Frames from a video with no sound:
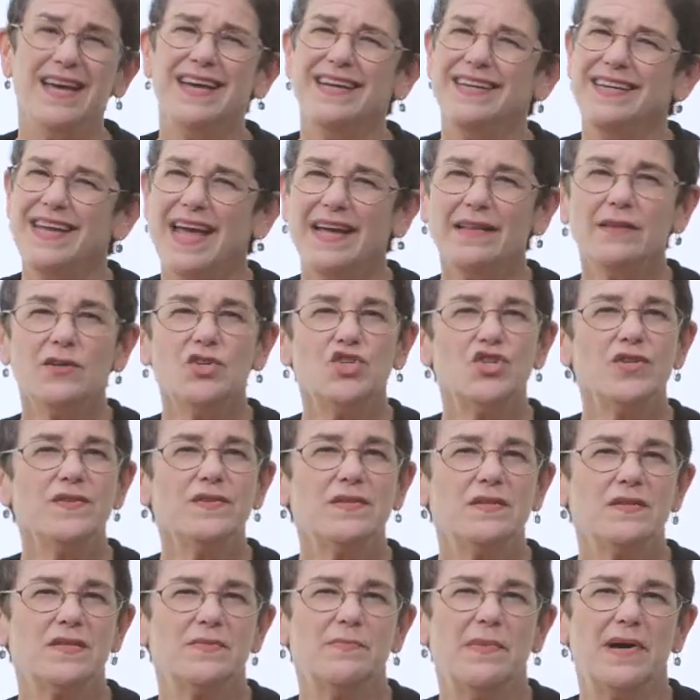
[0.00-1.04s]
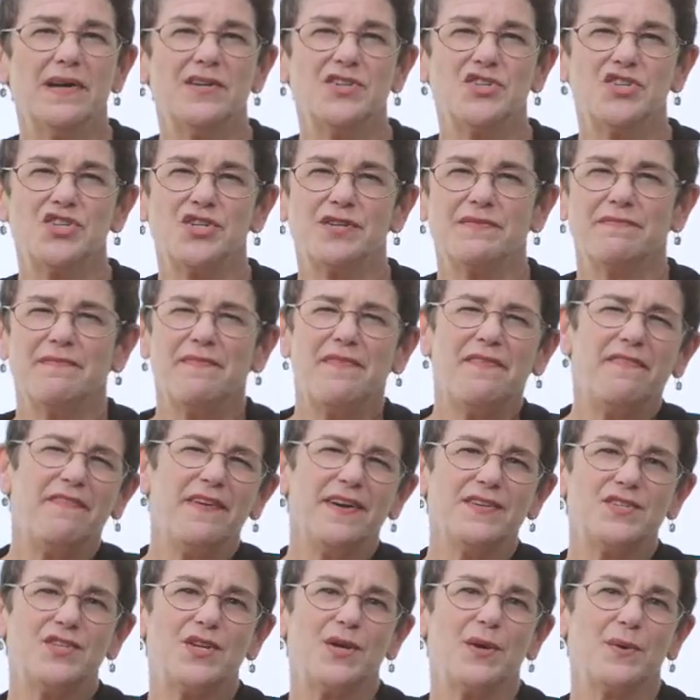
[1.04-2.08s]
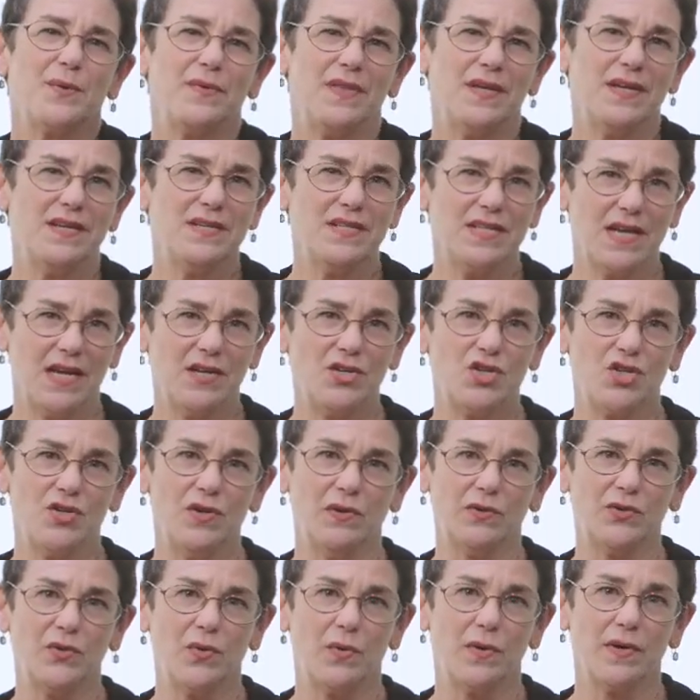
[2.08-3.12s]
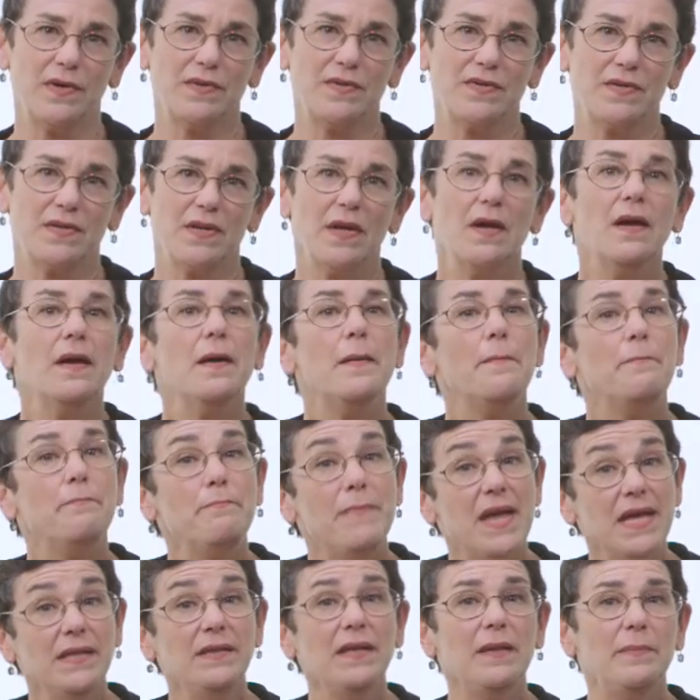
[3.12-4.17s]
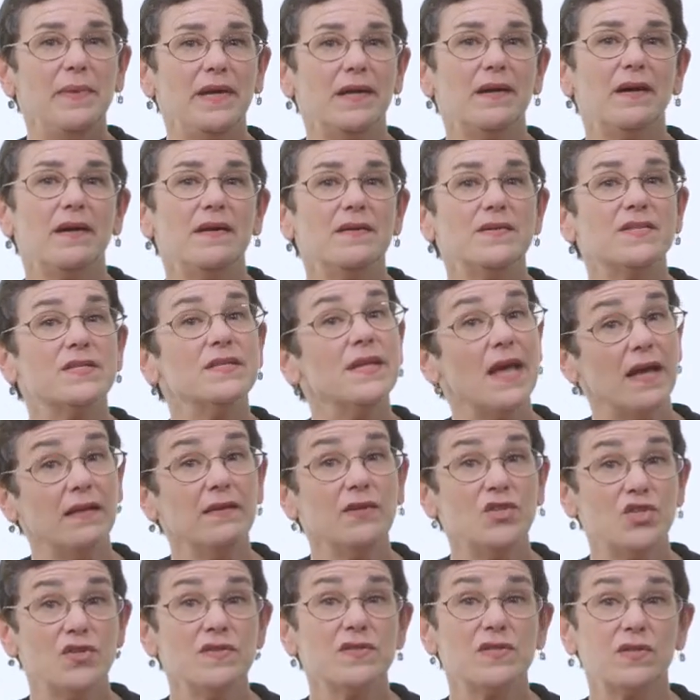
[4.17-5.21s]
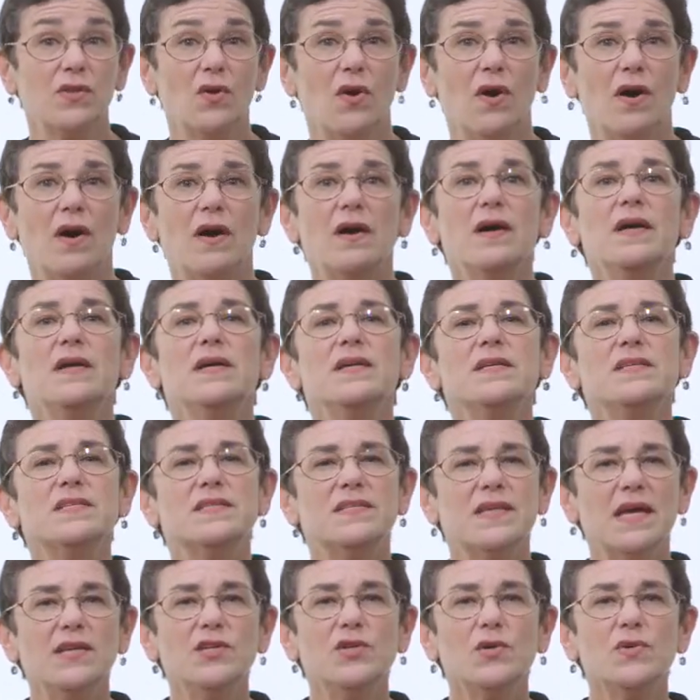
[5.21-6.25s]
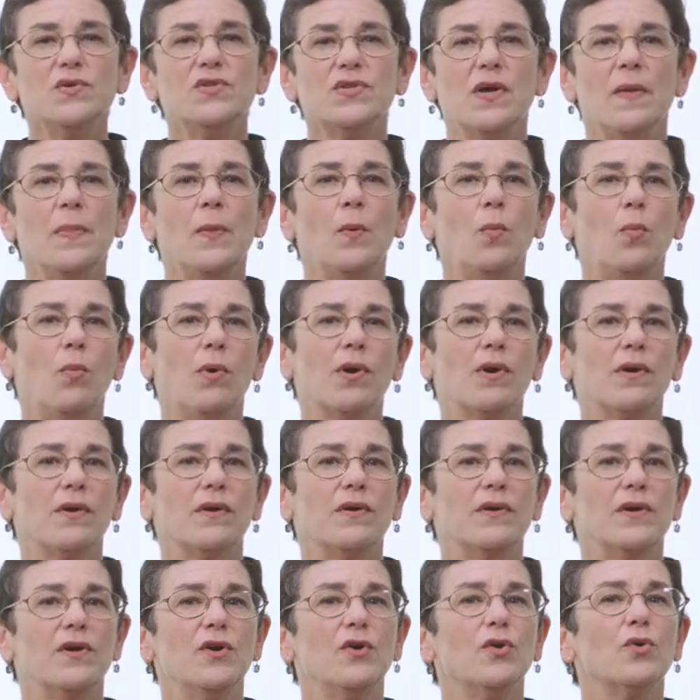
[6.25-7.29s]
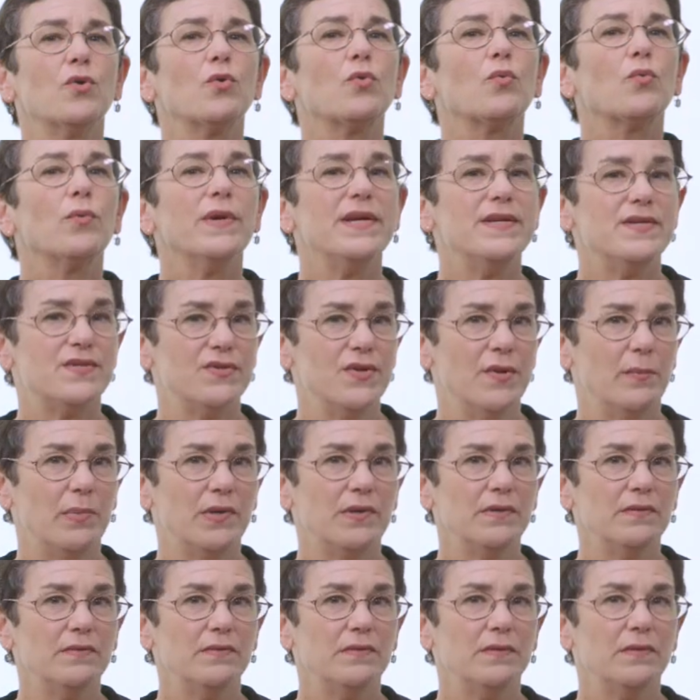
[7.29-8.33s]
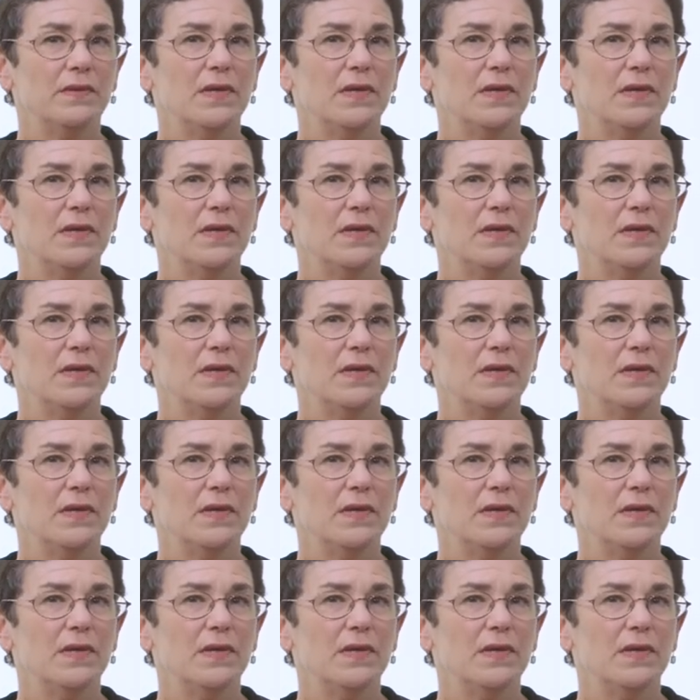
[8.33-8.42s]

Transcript: Negligence is much fuzzier than intentional torts, mainly because negligence law centers on the word reasonable.